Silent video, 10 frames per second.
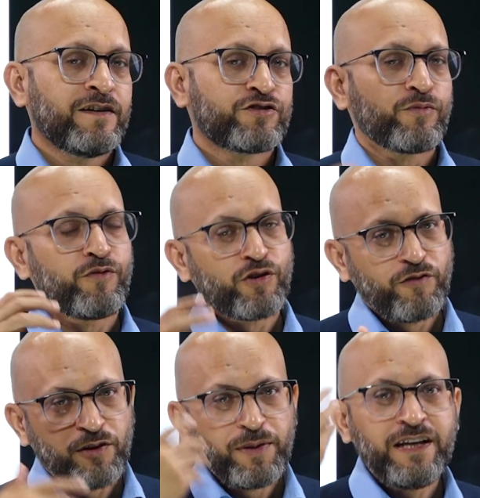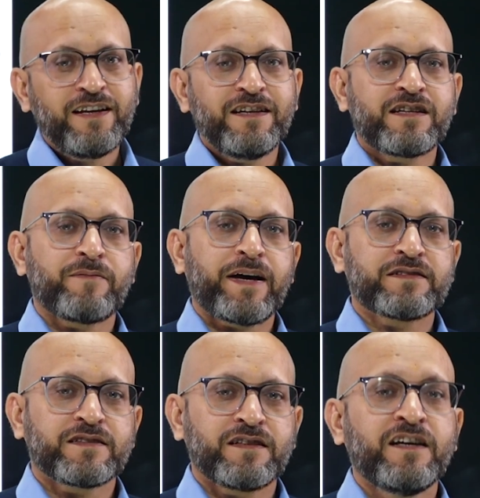So more will be heat
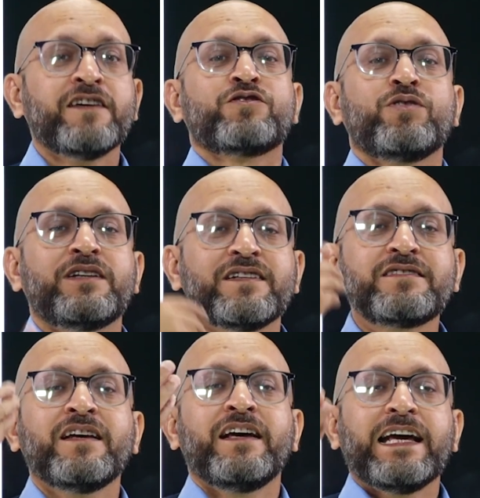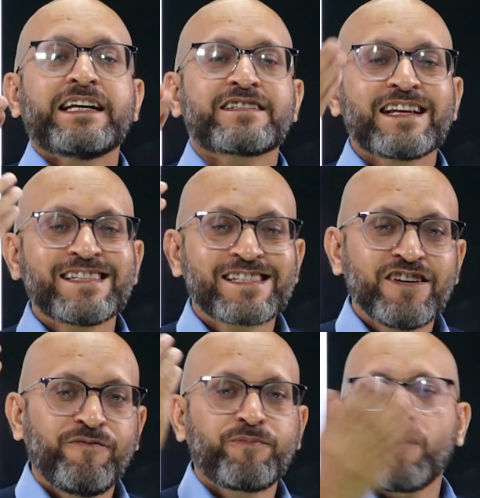capacity. So it is
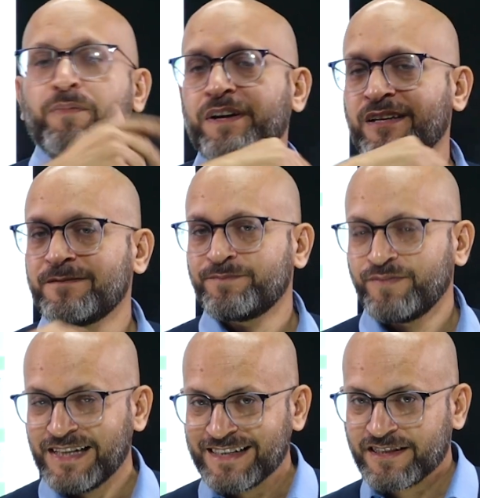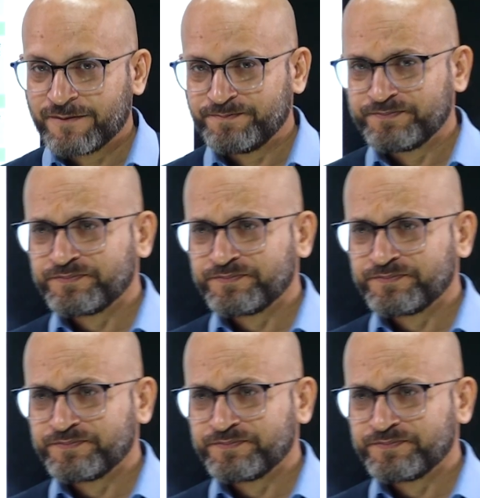extensive property. Next,